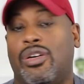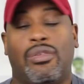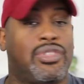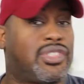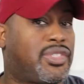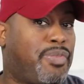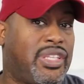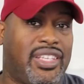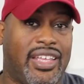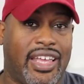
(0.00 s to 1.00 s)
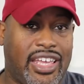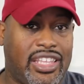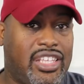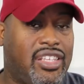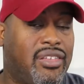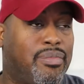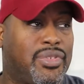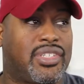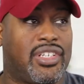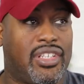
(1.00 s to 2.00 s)
who was spending
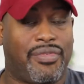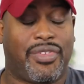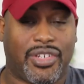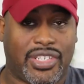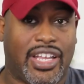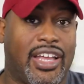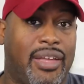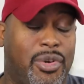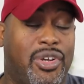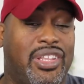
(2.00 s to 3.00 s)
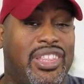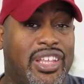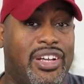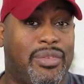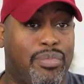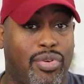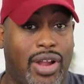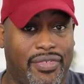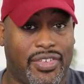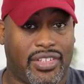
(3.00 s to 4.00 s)
80% of their time on
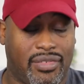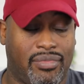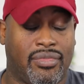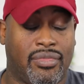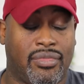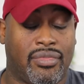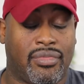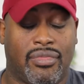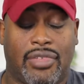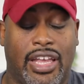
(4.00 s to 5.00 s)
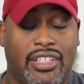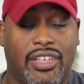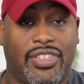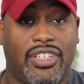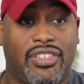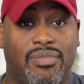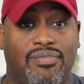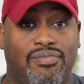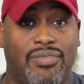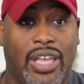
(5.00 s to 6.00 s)
nonprofit activities.
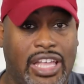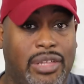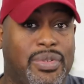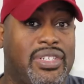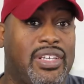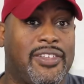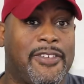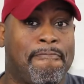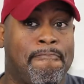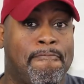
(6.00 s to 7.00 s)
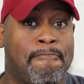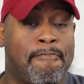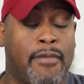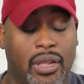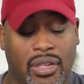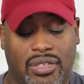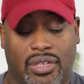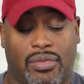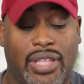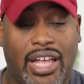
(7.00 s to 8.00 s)
80%.
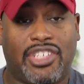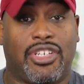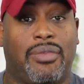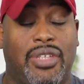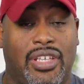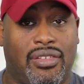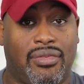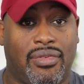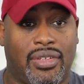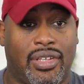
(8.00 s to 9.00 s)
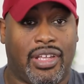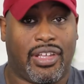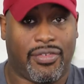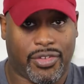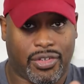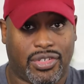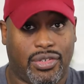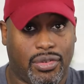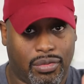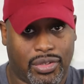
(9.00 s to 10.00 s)
So when I jumped in, and for those of
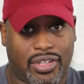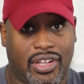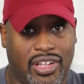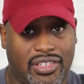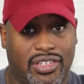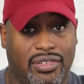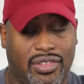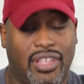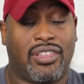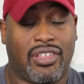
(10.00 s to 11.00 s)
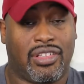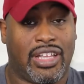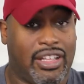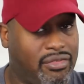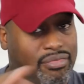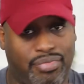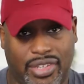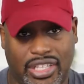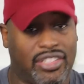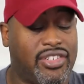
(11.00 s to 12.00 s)
you who want to consult, I'll
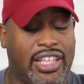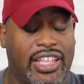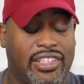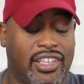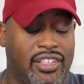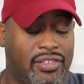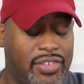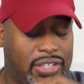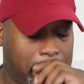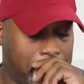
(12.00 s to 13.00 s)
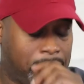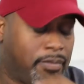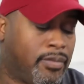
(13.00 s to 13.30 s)
get into that at the end of the video.